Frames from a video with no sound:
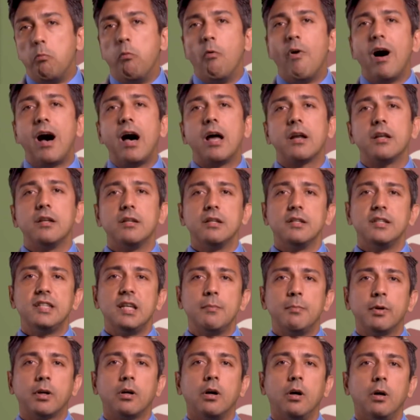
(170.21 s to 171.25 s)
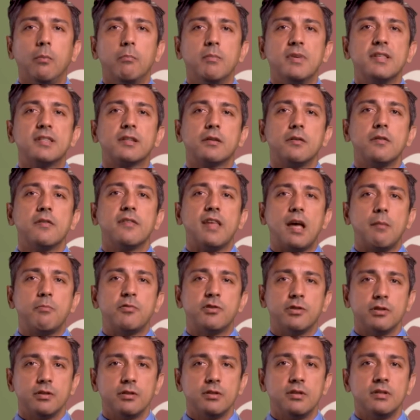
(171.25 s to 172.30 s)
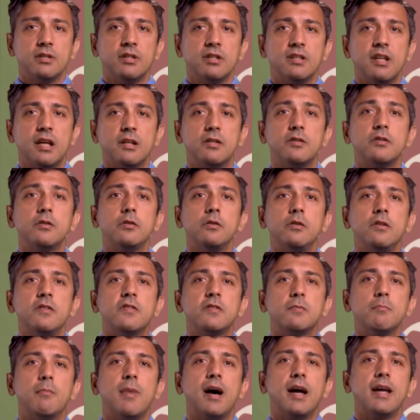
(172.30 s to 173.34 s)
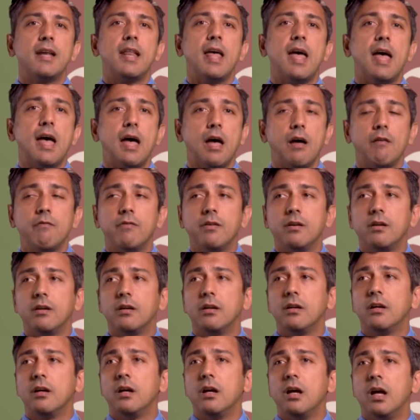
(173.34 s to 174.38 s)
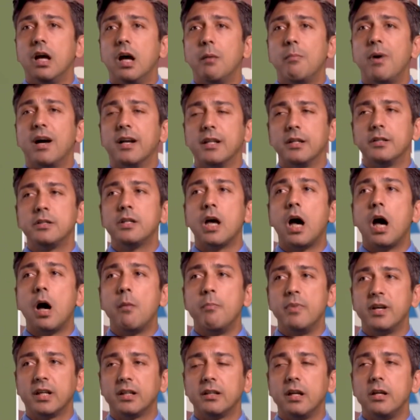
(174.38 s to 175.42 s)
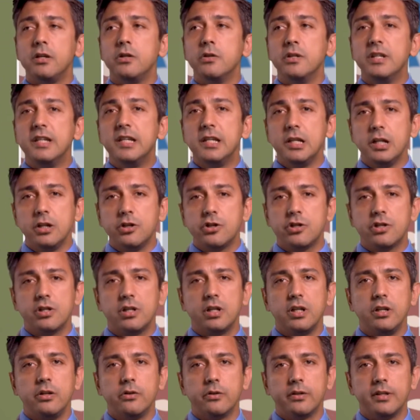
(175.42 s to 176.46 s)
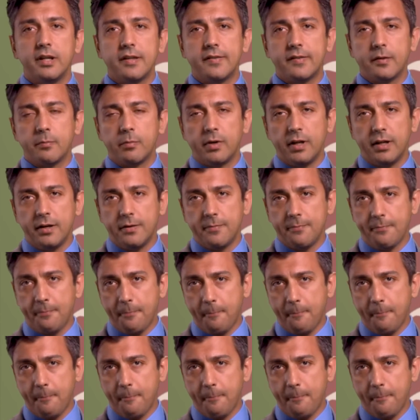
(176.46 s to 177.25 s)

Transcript: one typical misconception that students might have about a topic that you teach in your discipline.